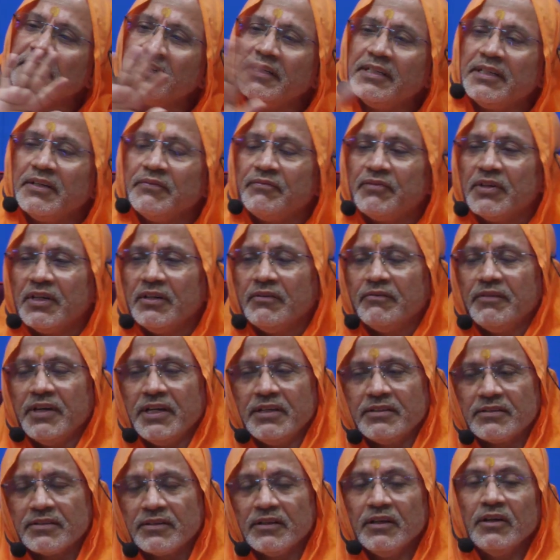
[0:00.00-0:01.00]
in different
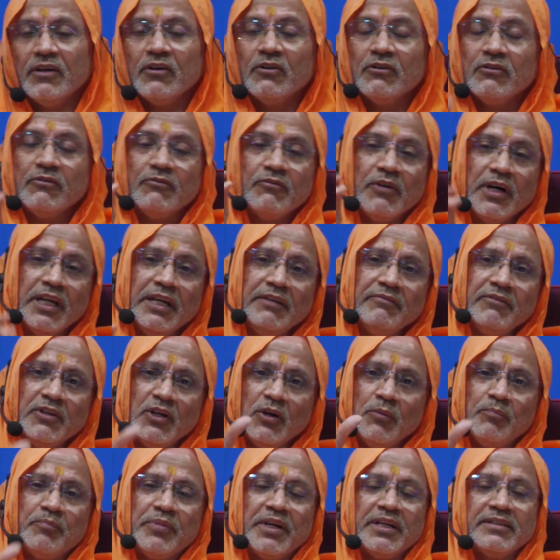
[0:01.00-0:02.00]
ways. One way
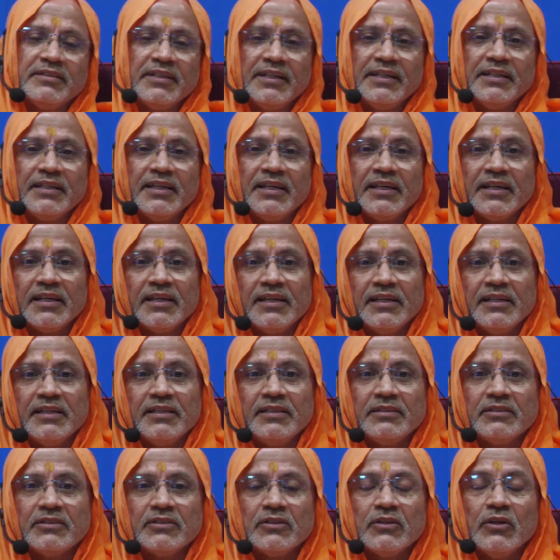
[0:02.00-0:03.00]
of presenting
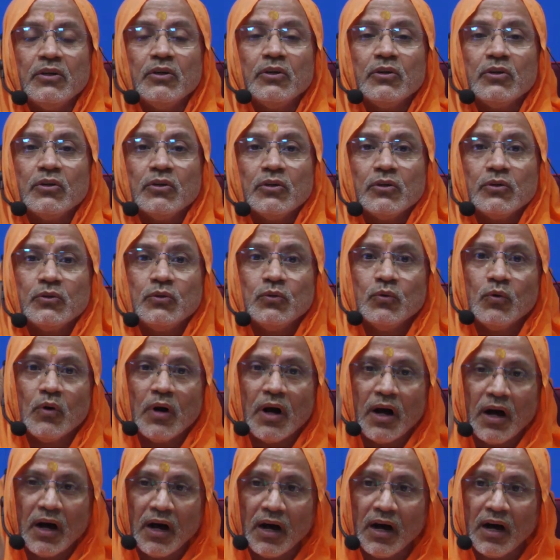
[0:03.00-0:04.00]
is, you
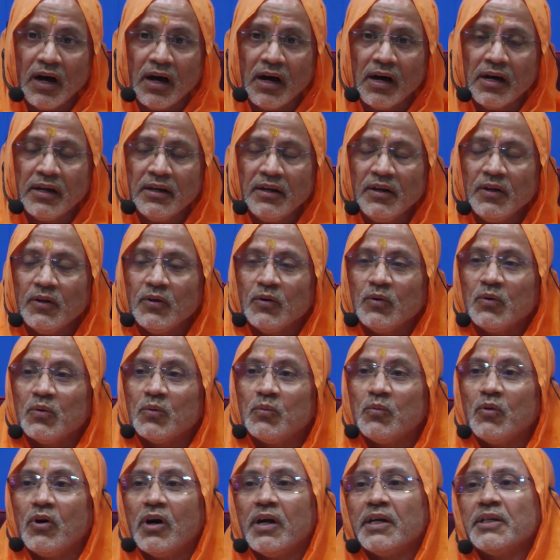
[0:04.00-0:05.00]
are
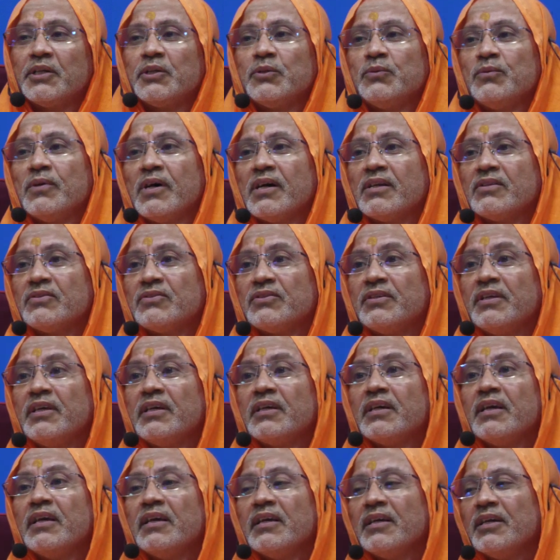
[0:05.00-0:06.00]
what you are
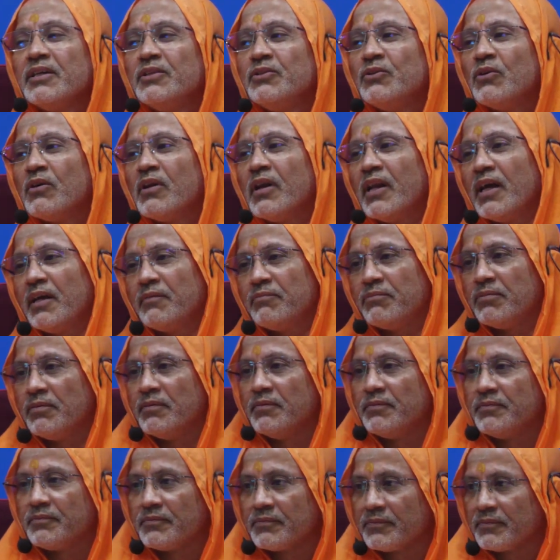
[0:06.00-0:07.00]
seeking in your life.
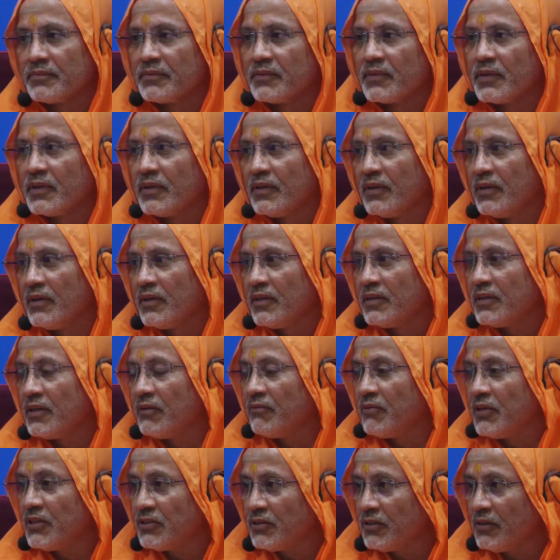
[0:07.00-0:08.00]
The
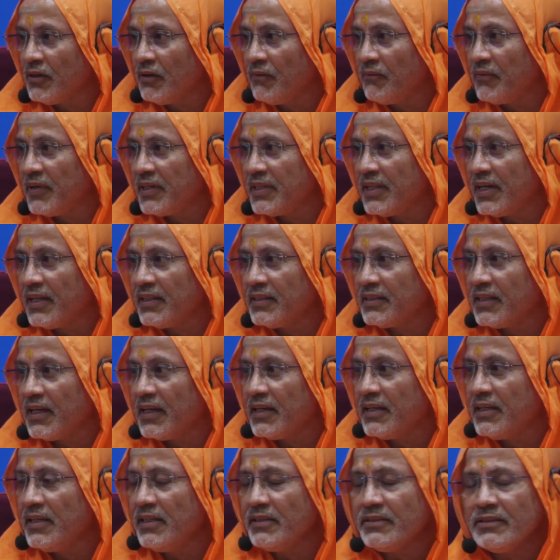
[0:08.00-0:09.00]
vision of Vedanta
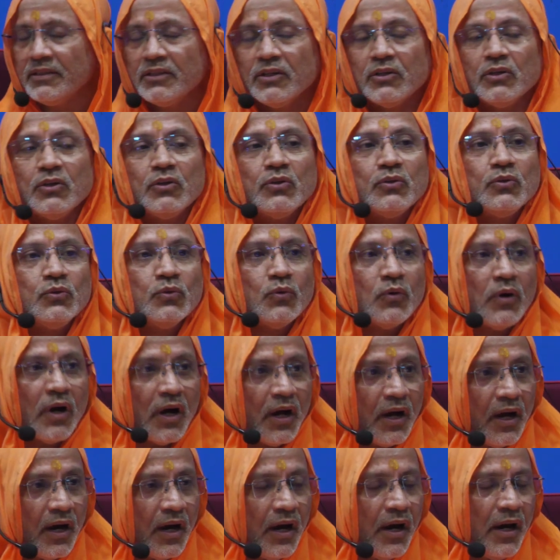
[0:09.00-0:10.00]
is, you
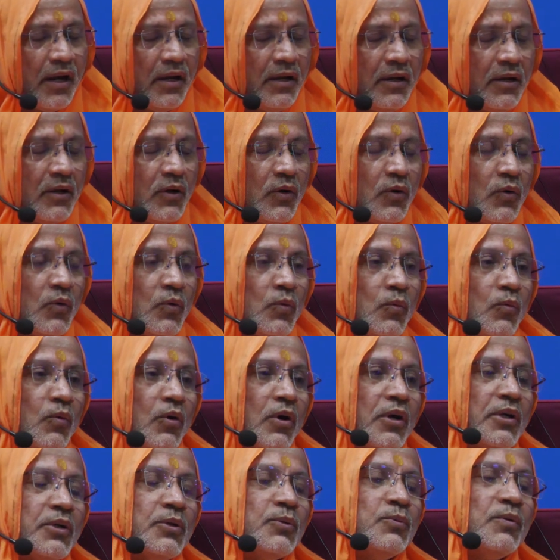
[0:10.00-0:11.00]
are
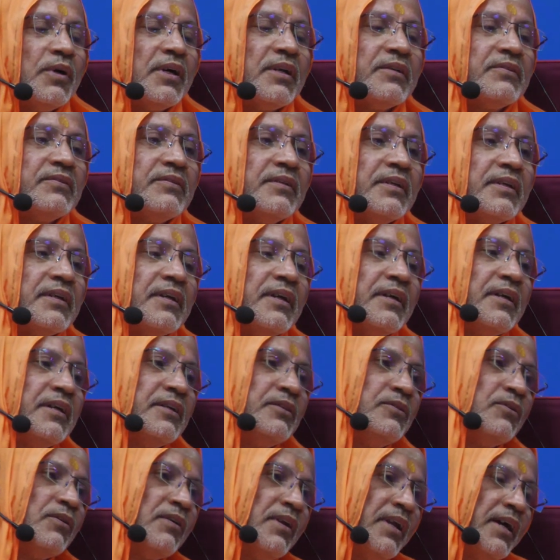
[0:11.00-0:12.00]
what you are seeking in
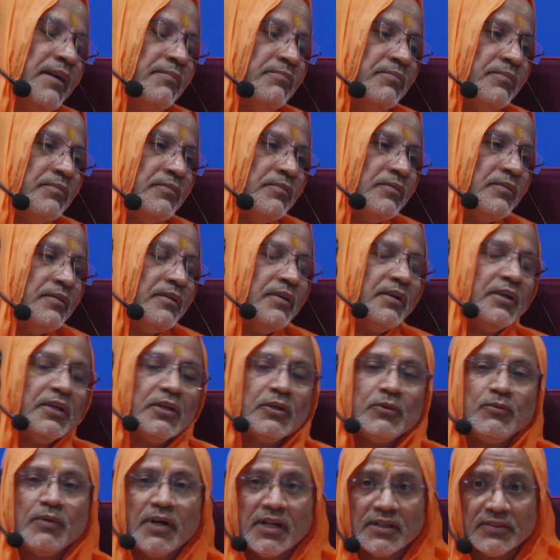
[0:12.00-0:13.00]
your life.
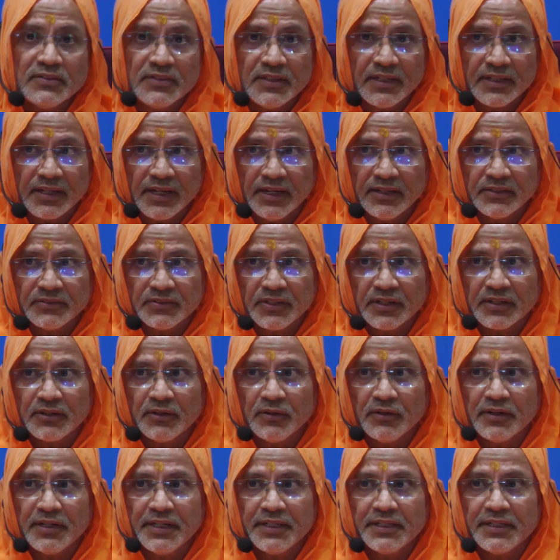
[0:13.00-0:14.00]
You are seeking
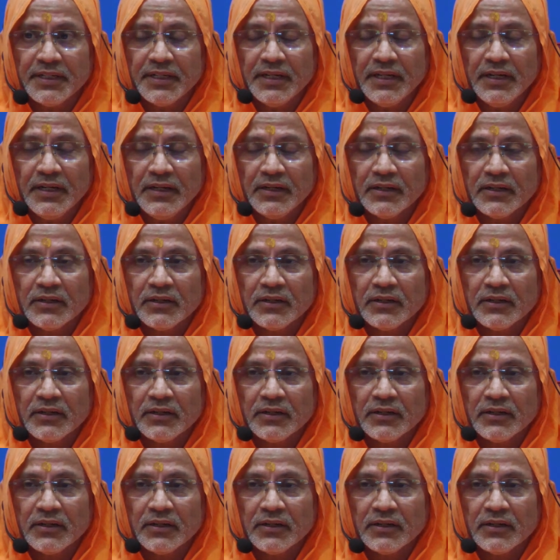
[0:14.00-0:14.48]
security,